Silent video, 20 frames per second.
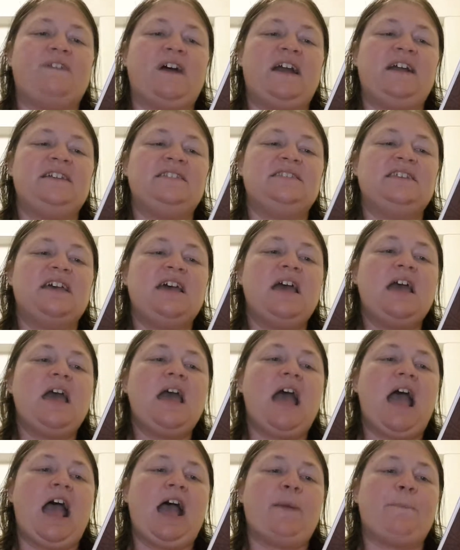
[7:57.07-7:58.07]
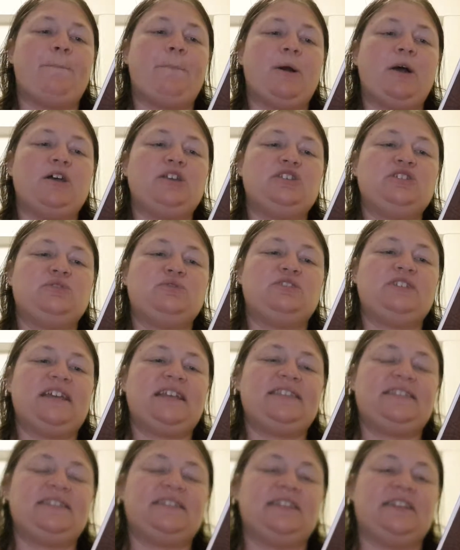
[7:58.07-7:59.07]
fate and personal
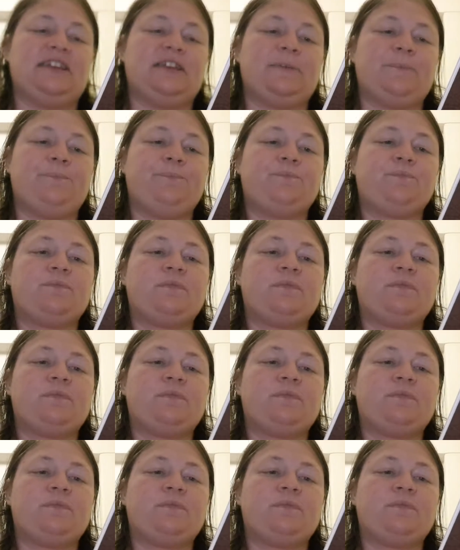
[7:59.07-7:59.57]
destiny.